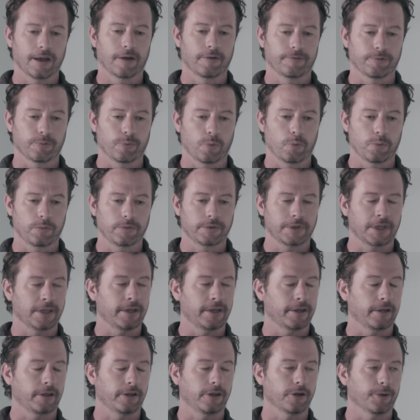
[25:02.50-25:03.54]
of
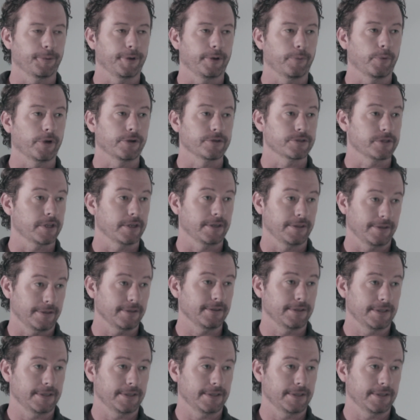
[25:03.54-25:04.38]
Kentucky Derby winners that